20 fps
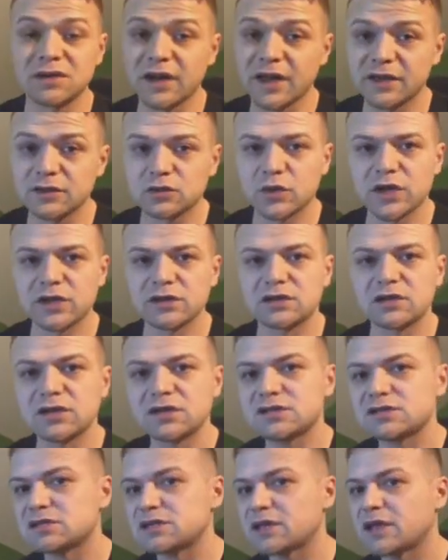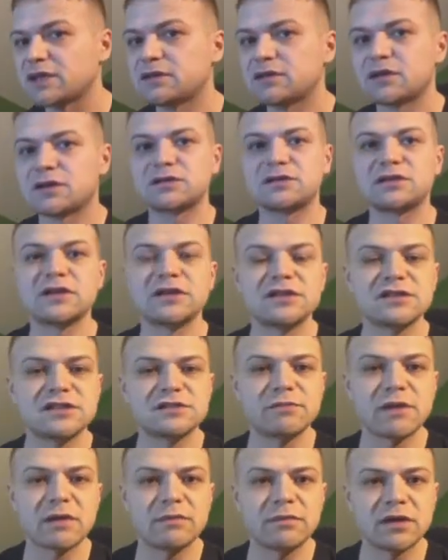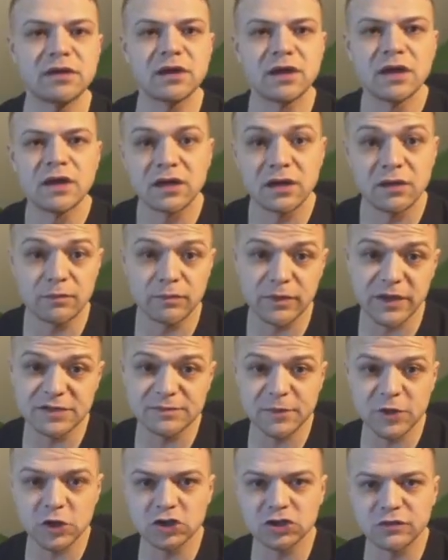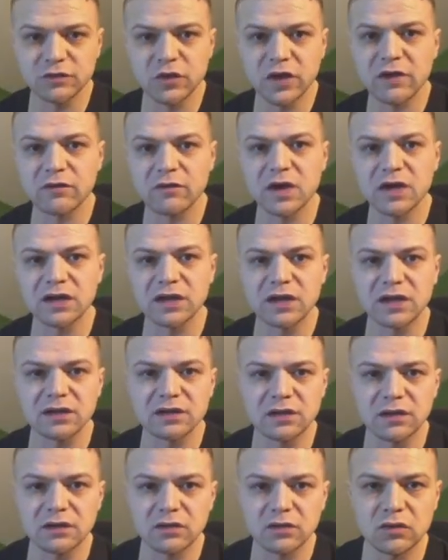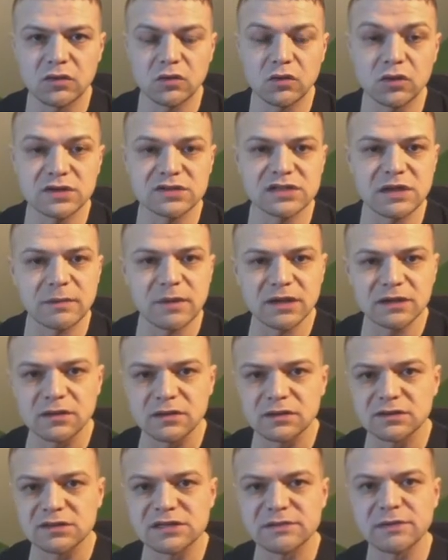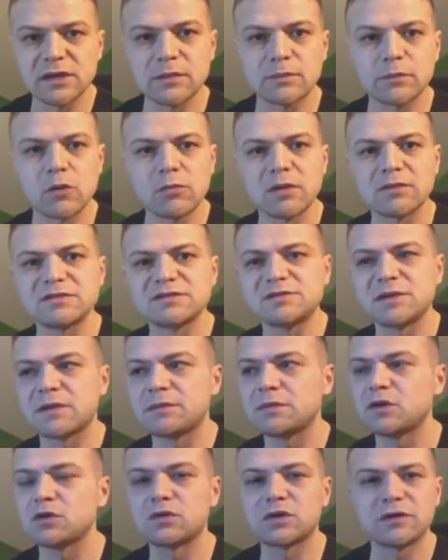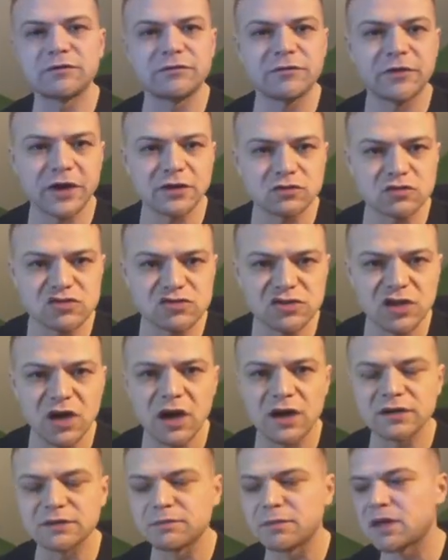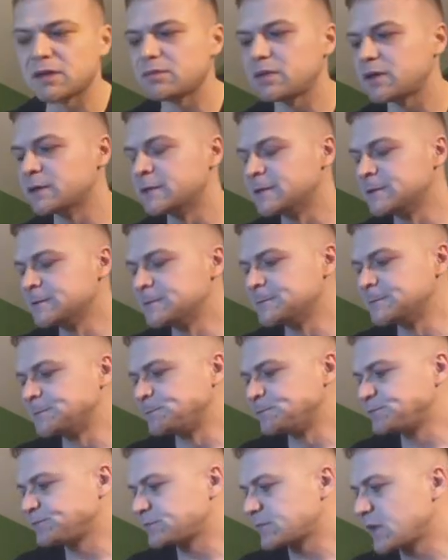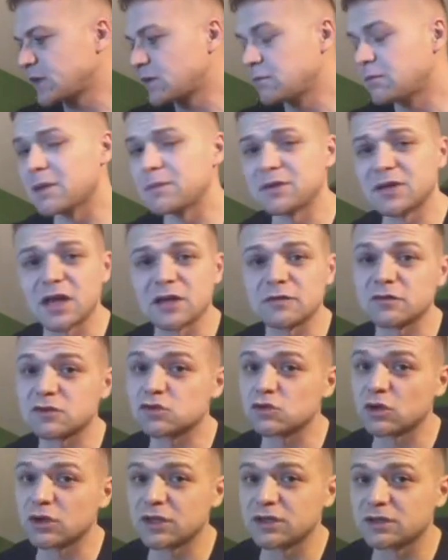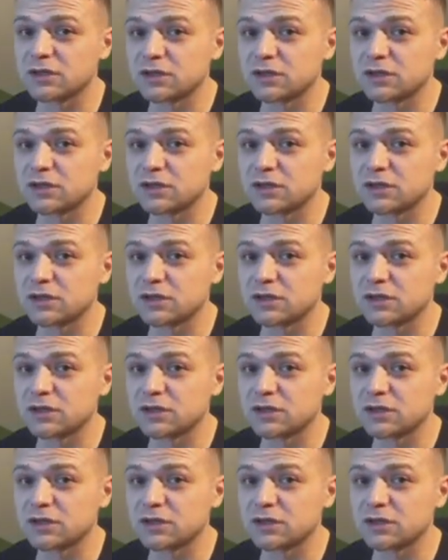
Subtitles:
late 20s, late 30s, maybe especially if you have one kidney or some other similar problems, maybe you were afraid to start, maybe that was only